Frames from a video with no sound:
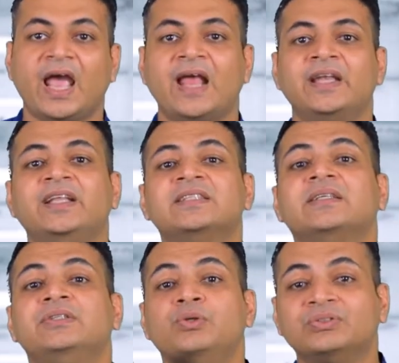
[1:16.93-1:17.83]
and it is
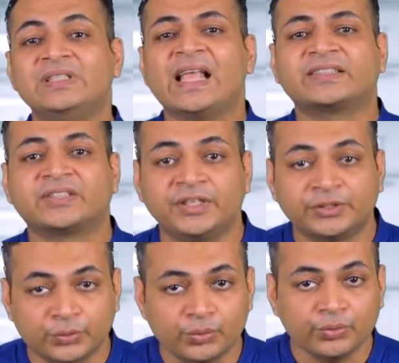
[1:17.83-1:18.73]
usually
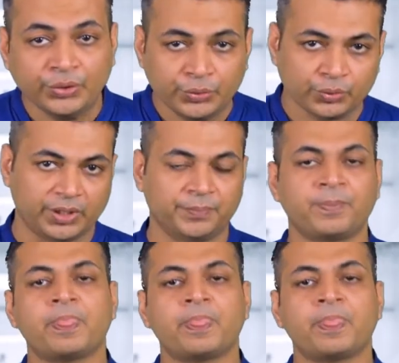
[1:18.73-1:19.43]
excreted through urine.